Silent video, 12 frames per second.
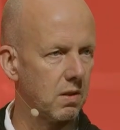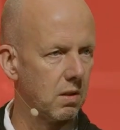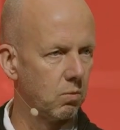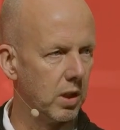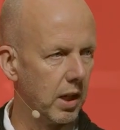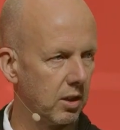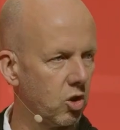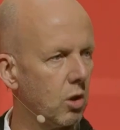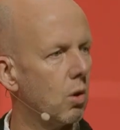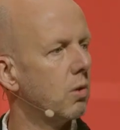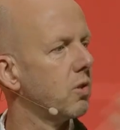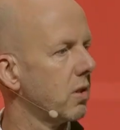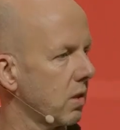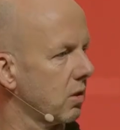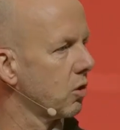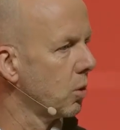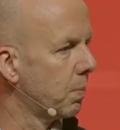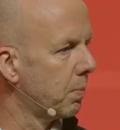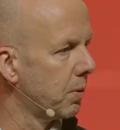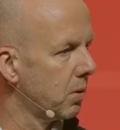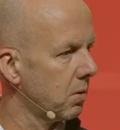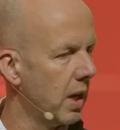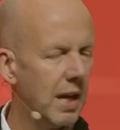and we actually launched this at the Super Bowl.